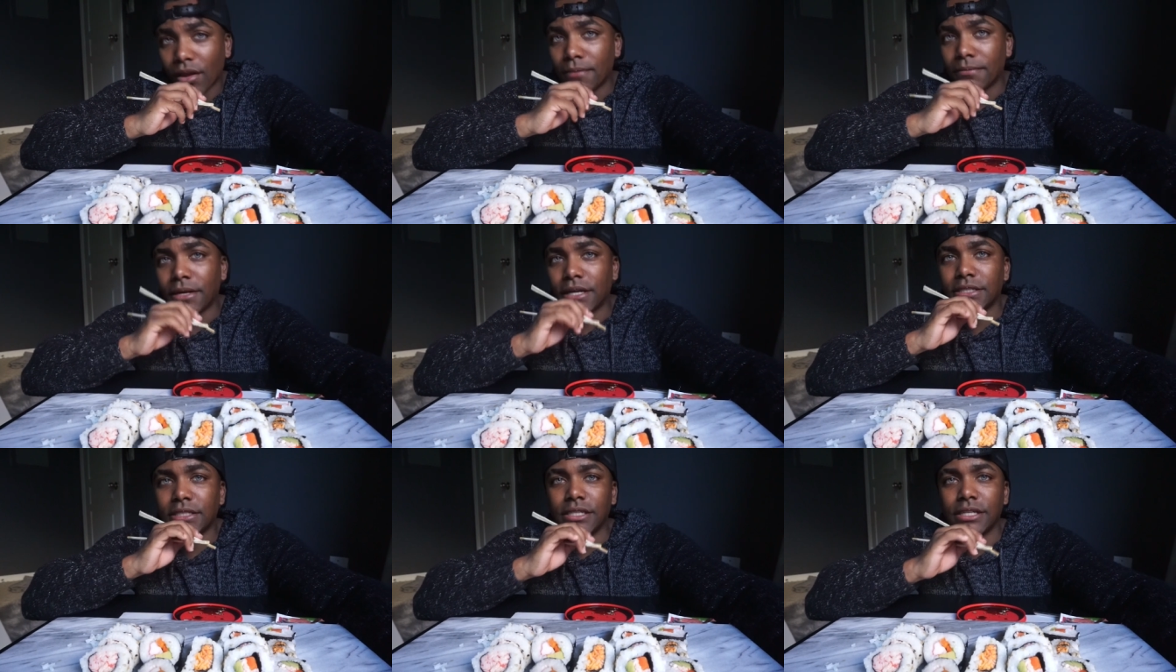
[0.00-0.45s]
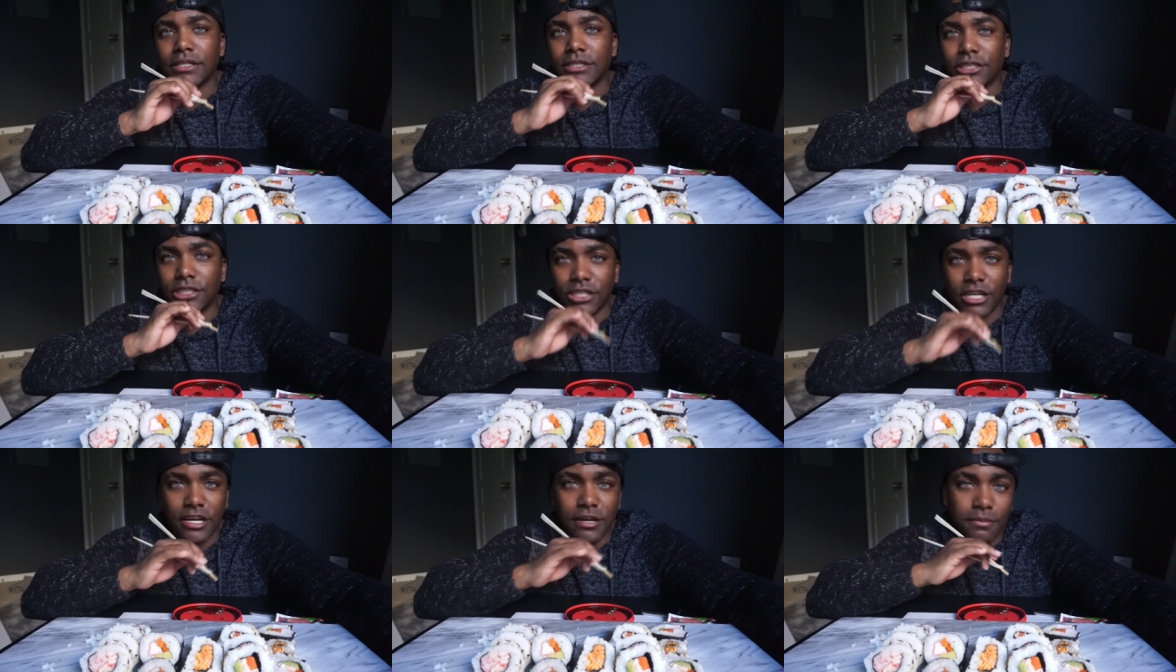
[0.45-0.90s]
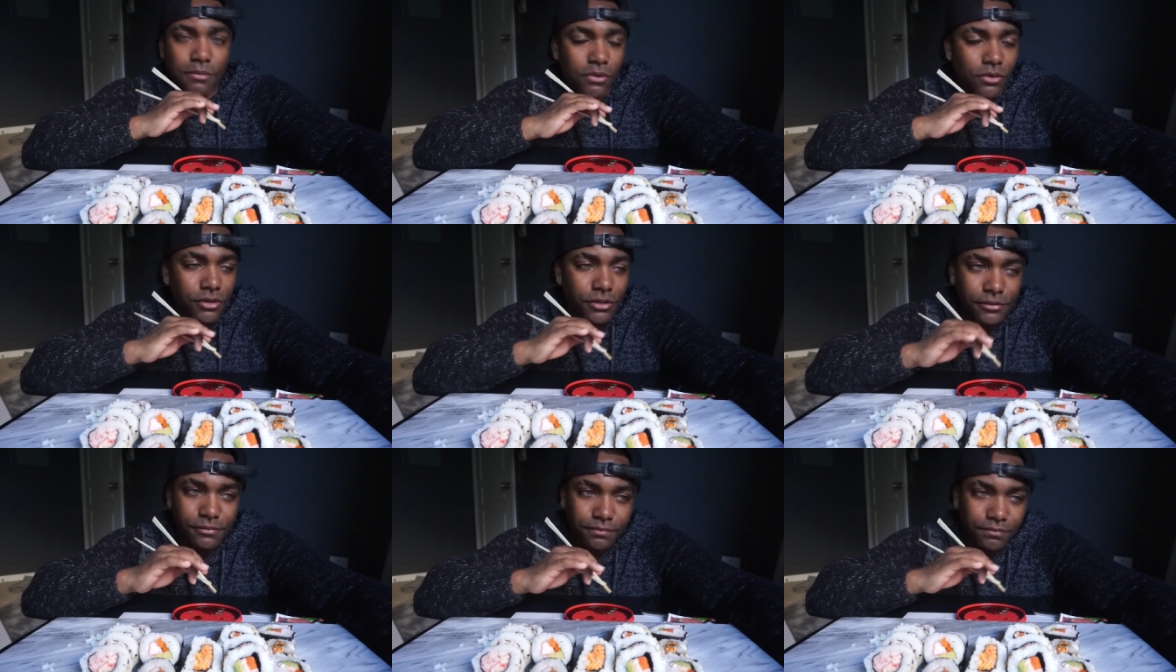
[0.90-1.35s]
I'm not saying shame
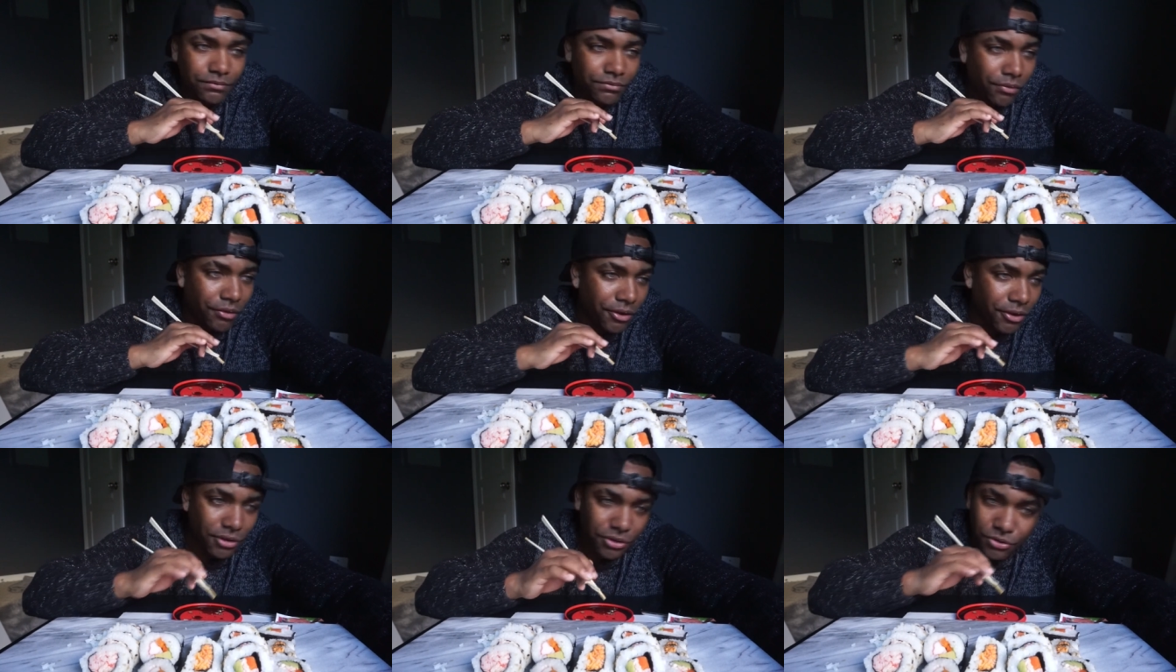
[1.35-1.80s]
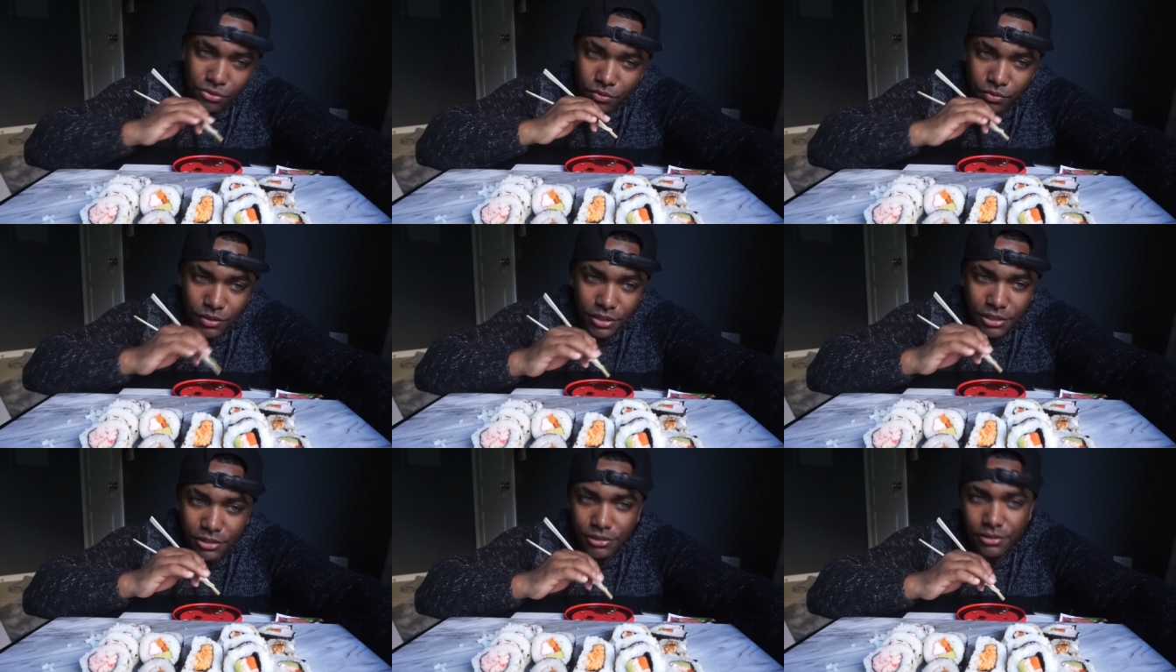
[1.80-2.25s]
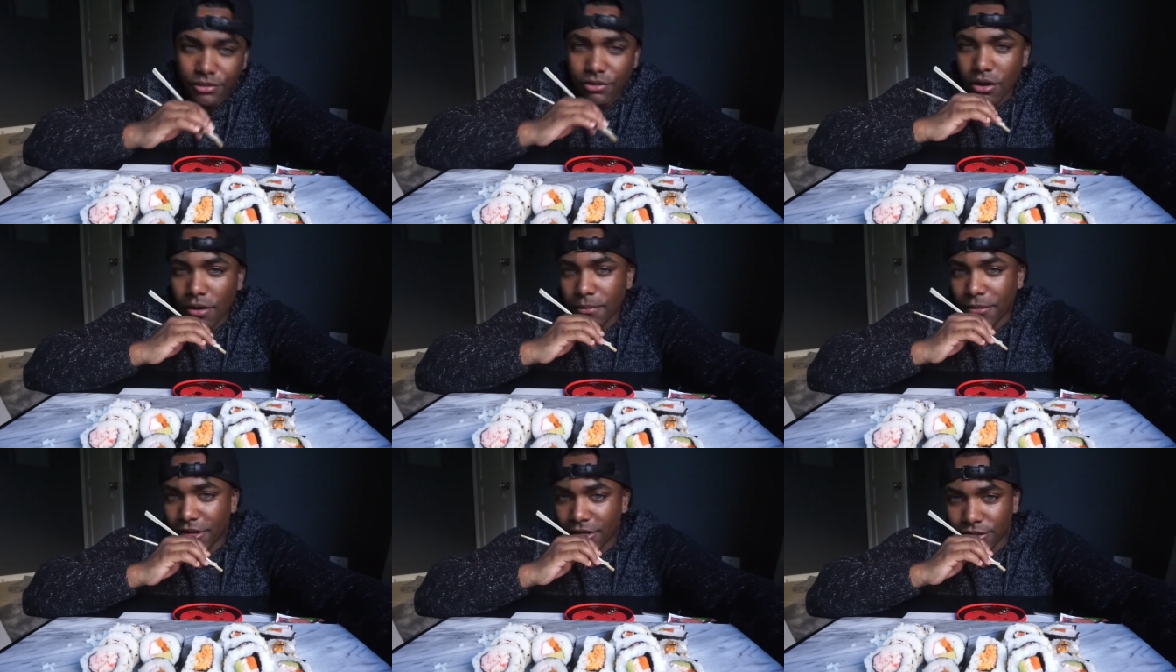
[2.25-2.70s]
on Que either, you know
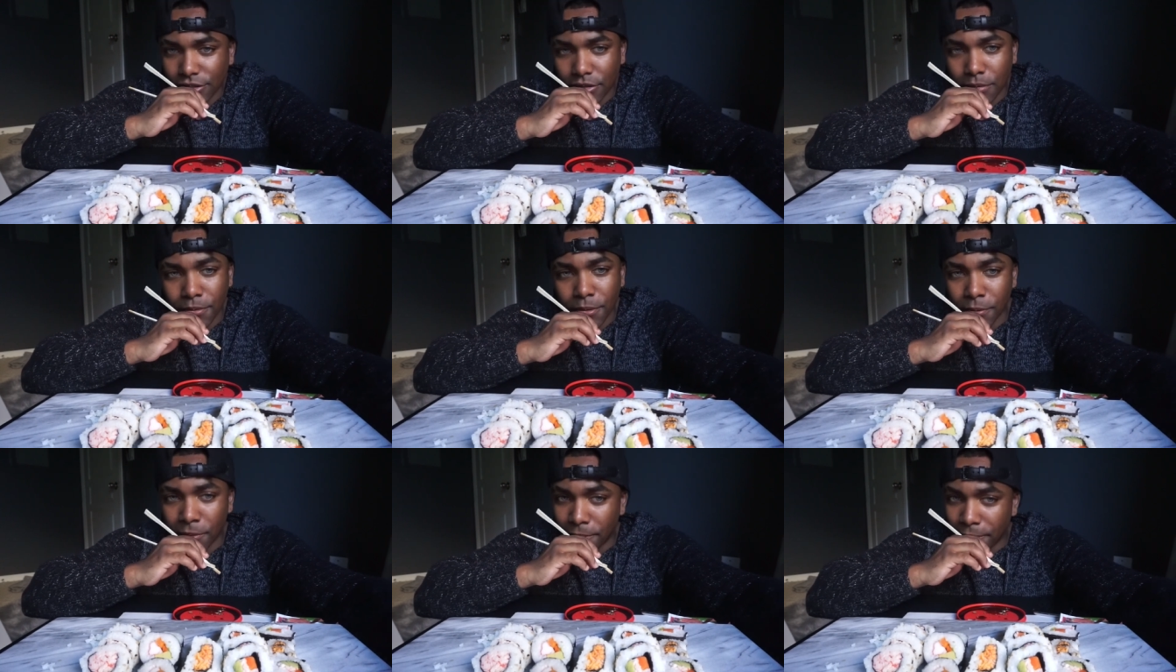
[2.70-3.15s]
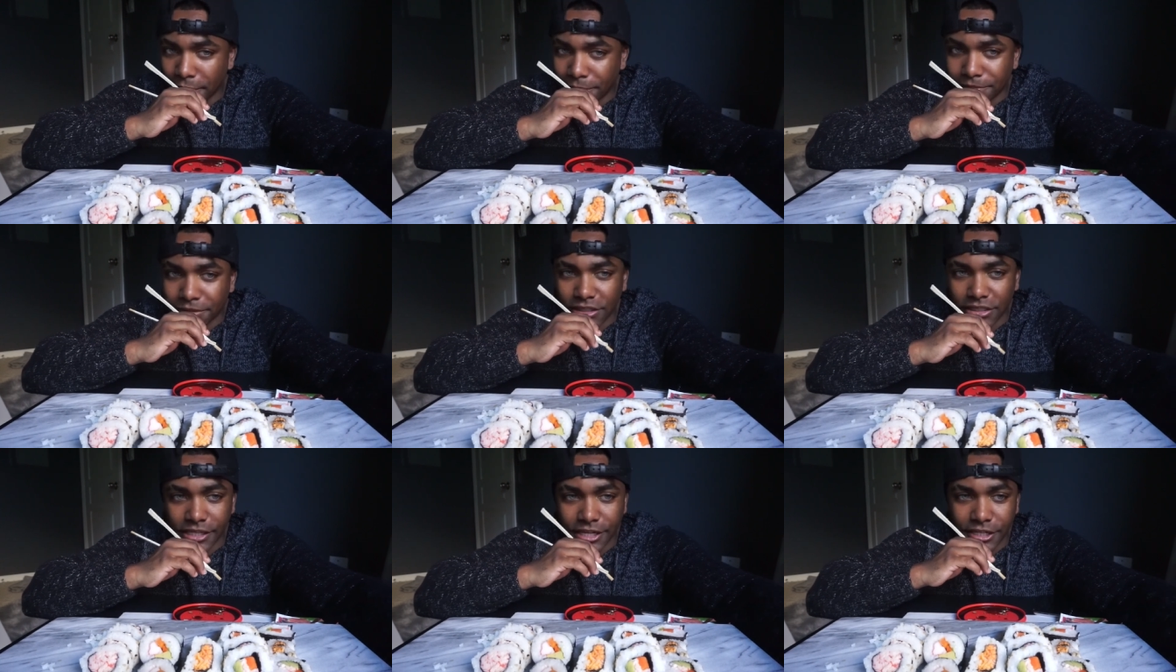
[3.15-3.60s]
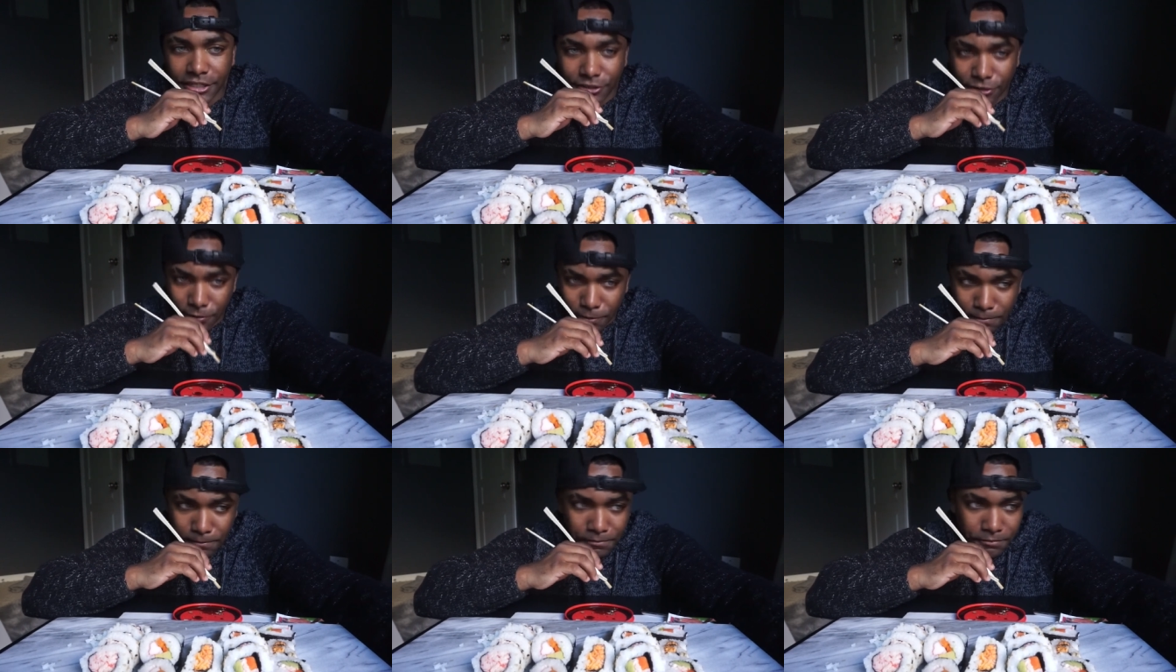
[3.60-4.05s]
what I mean? Some people make mistakes.